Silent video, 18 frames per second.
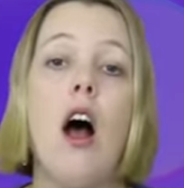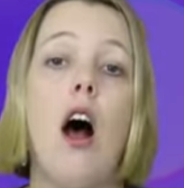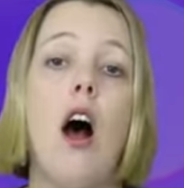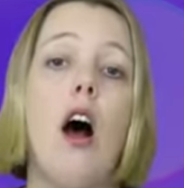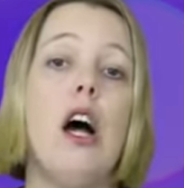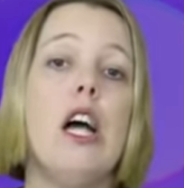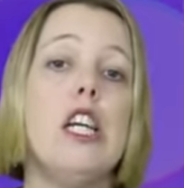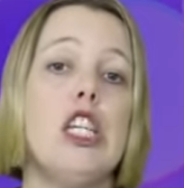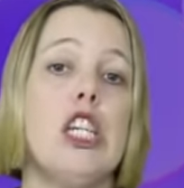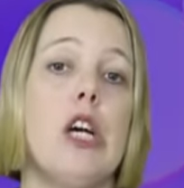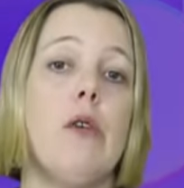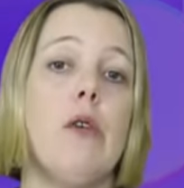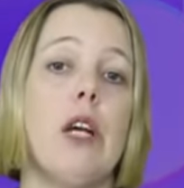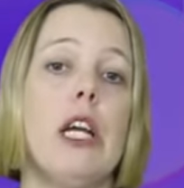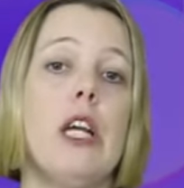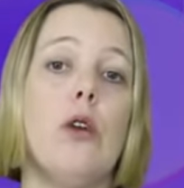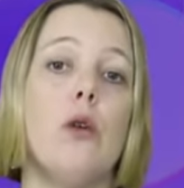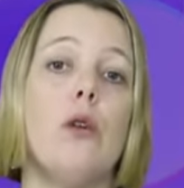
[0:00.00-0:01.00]
I
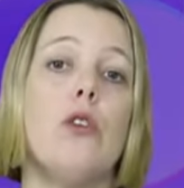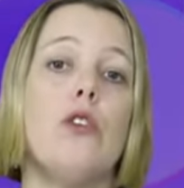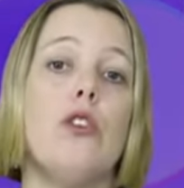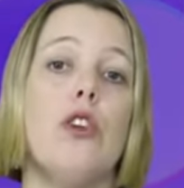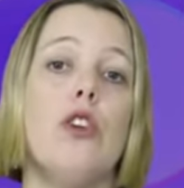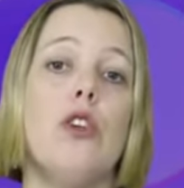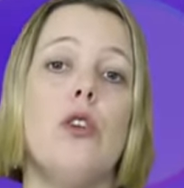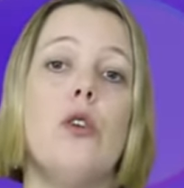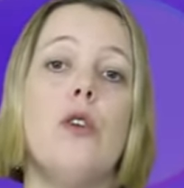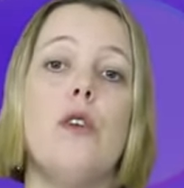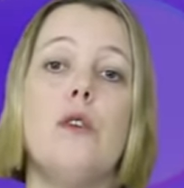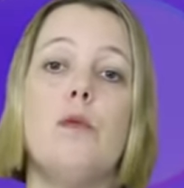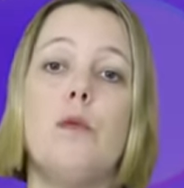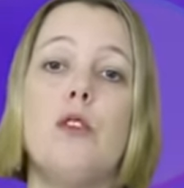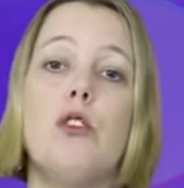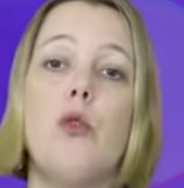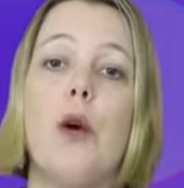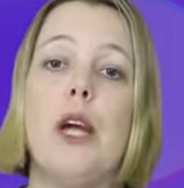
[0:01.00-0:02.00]
generally look to use
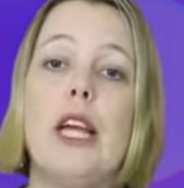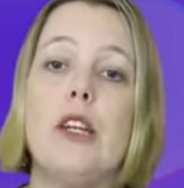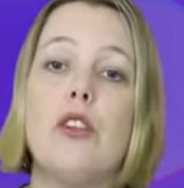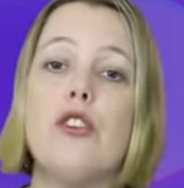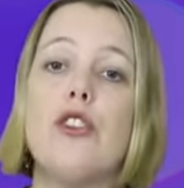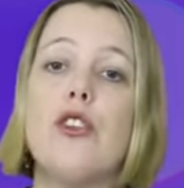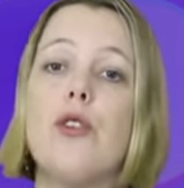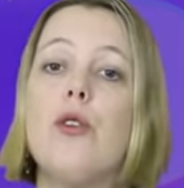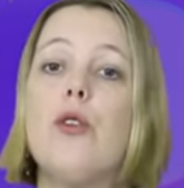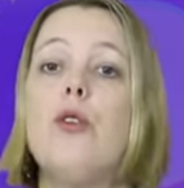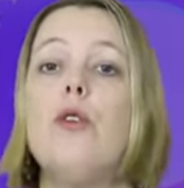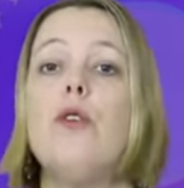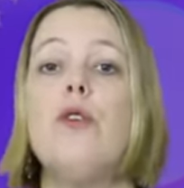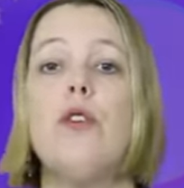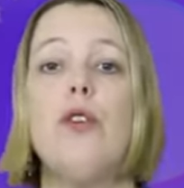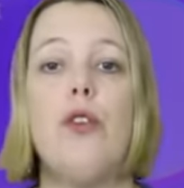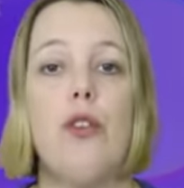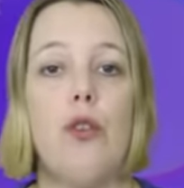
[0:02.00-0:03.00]
between two
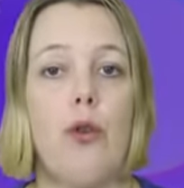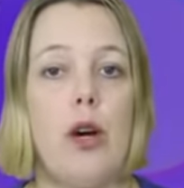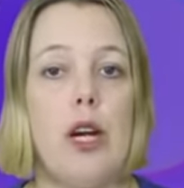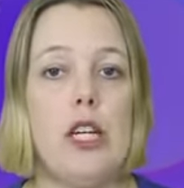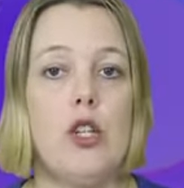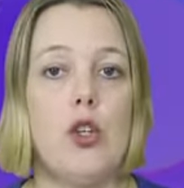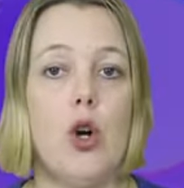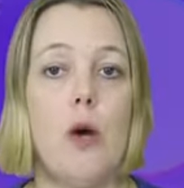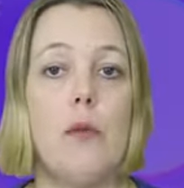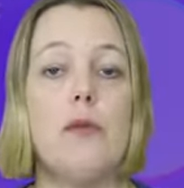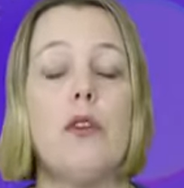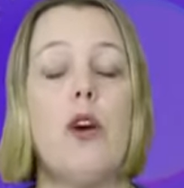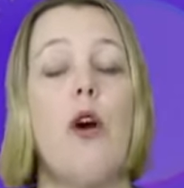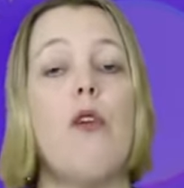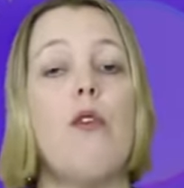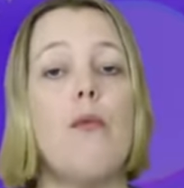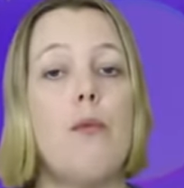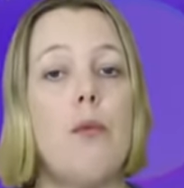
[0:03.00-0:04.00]
to three drops
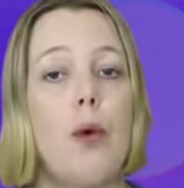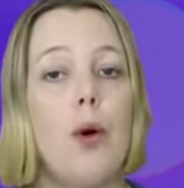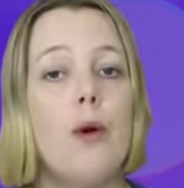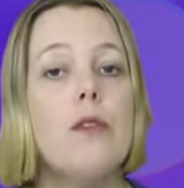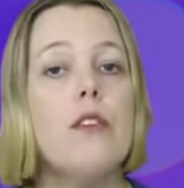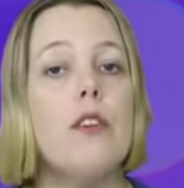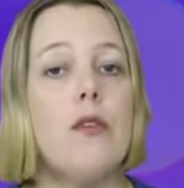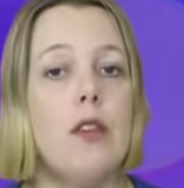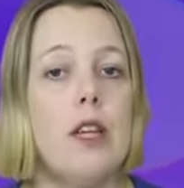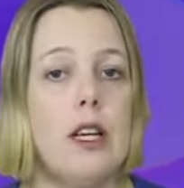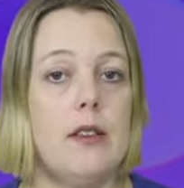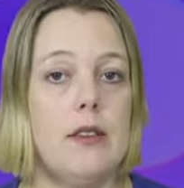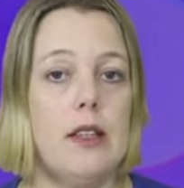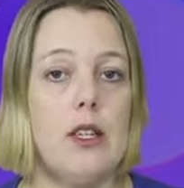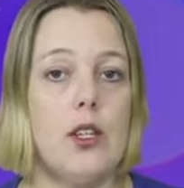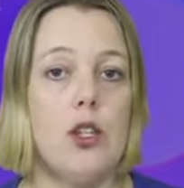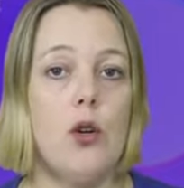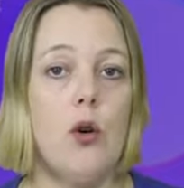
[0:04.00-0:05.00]
of most of the
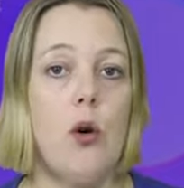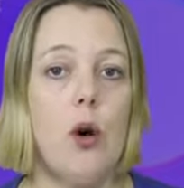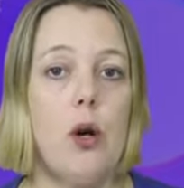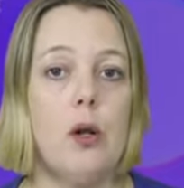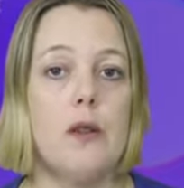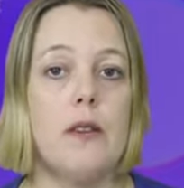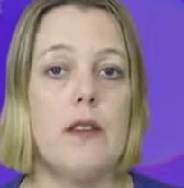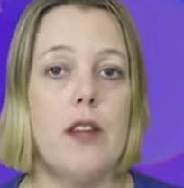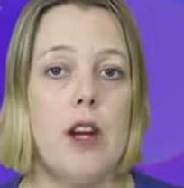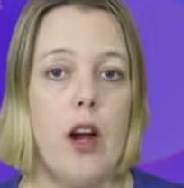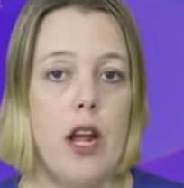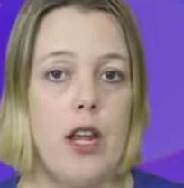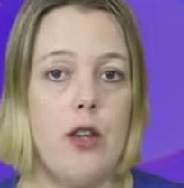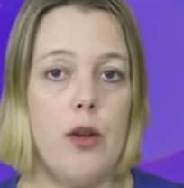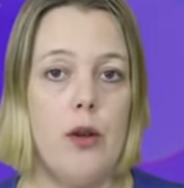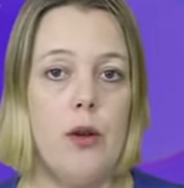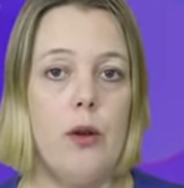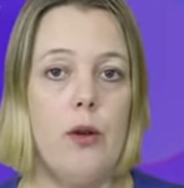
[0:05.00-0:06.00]
essential oils that I
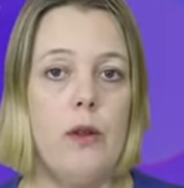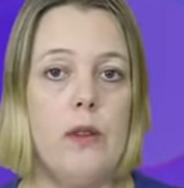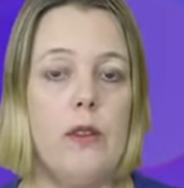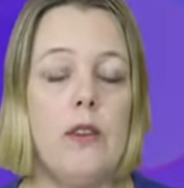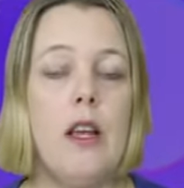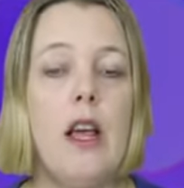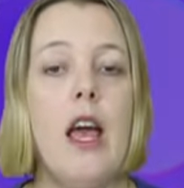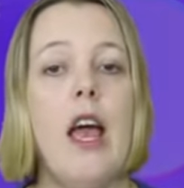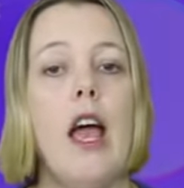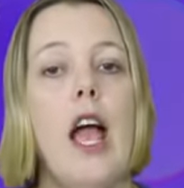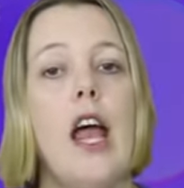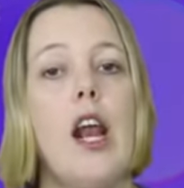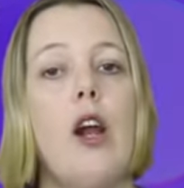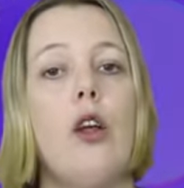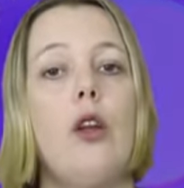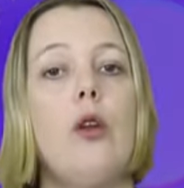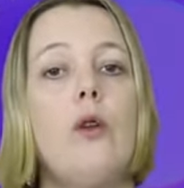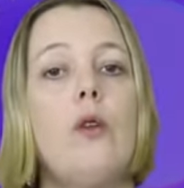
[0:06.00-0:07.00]
use,
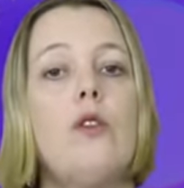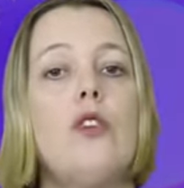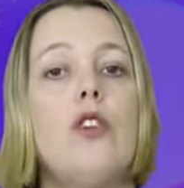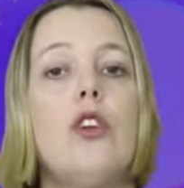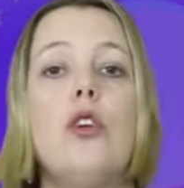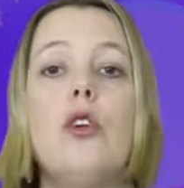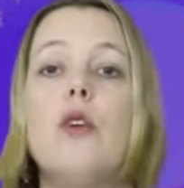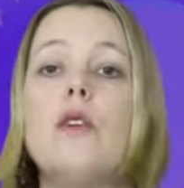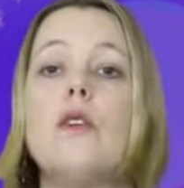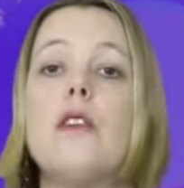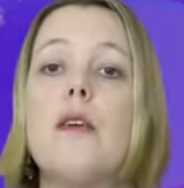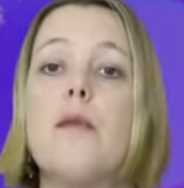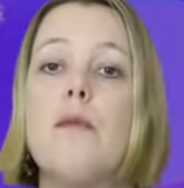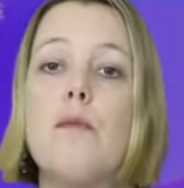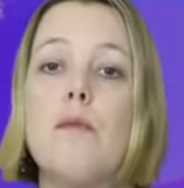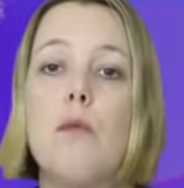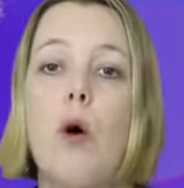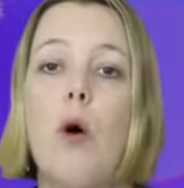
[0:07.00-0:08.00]
and I look to use
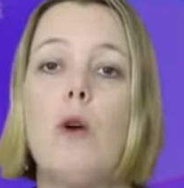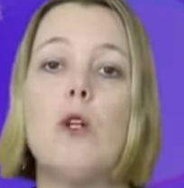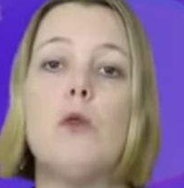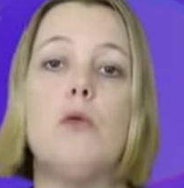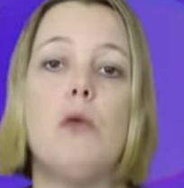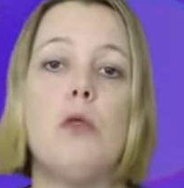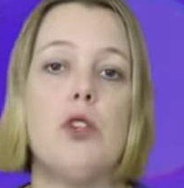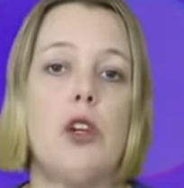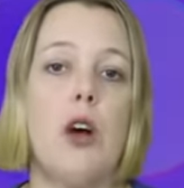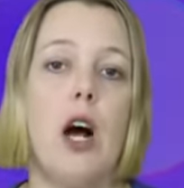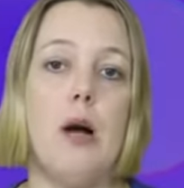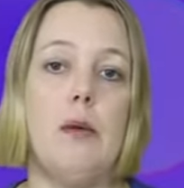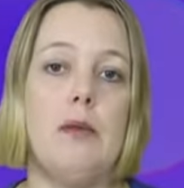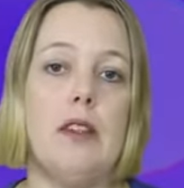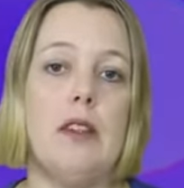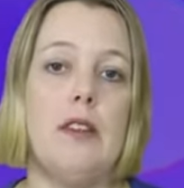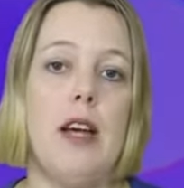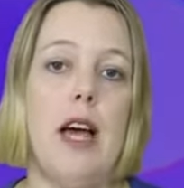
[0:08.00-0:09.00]
them multiple
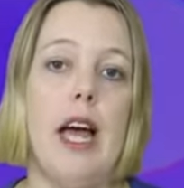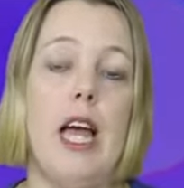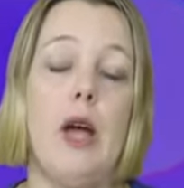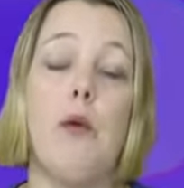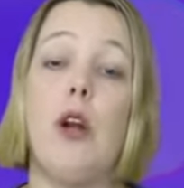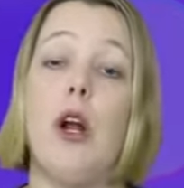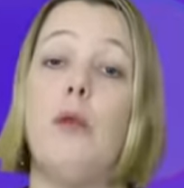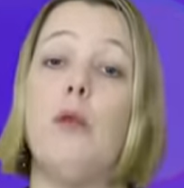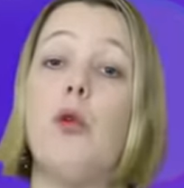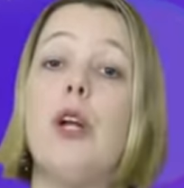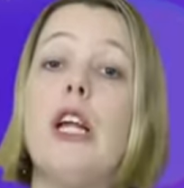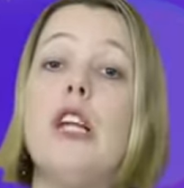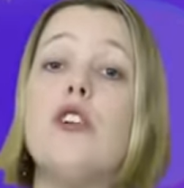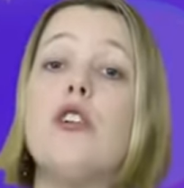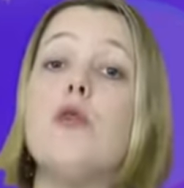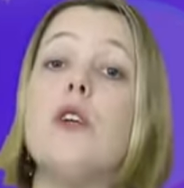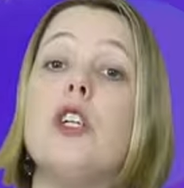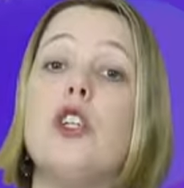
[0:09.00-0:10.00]
times a day when I'm
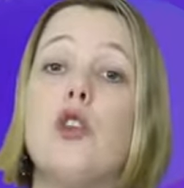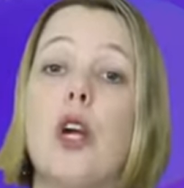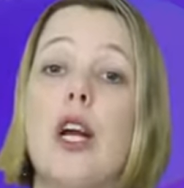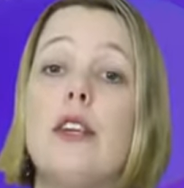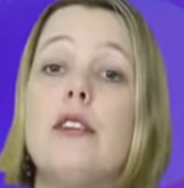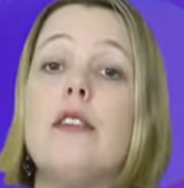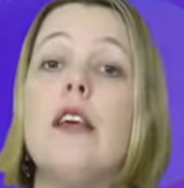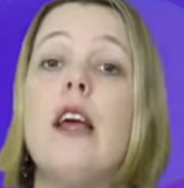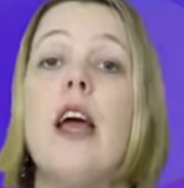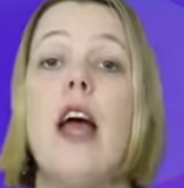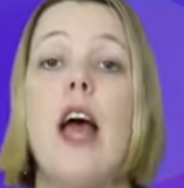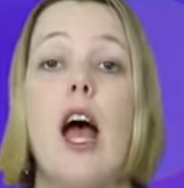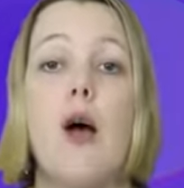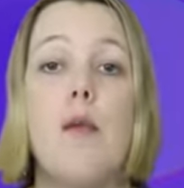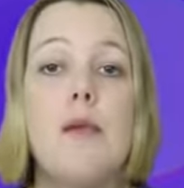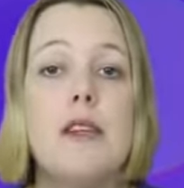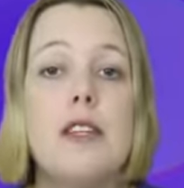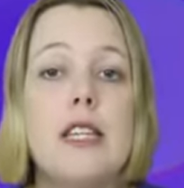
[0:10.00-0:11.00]
looking to address
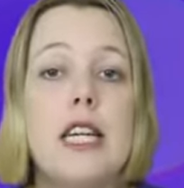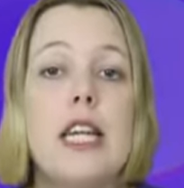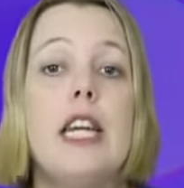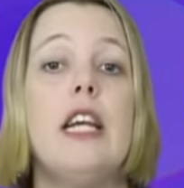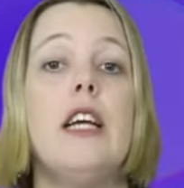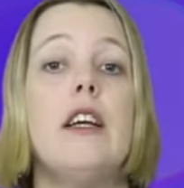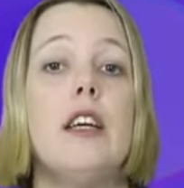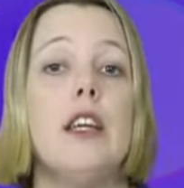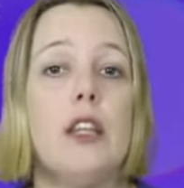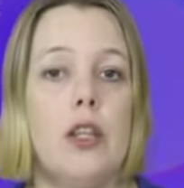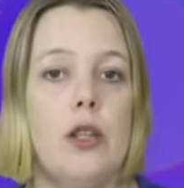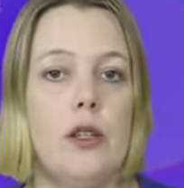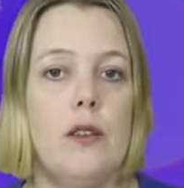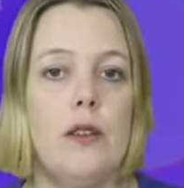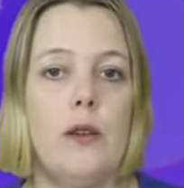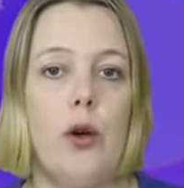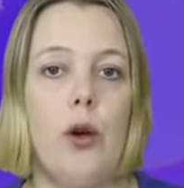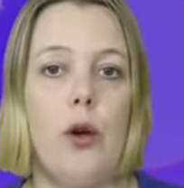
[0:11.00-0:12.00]
a particular
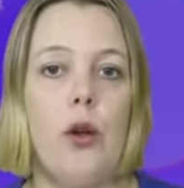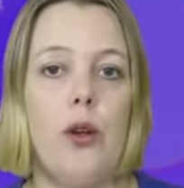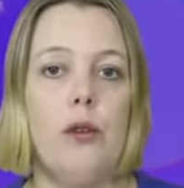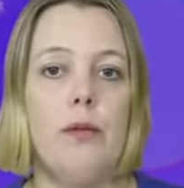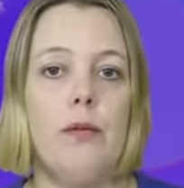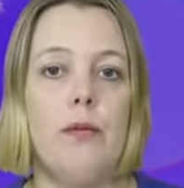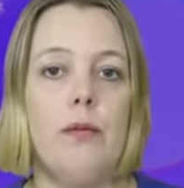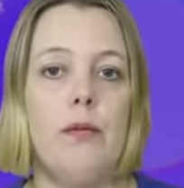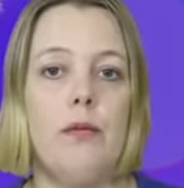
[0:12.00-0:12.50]
concern.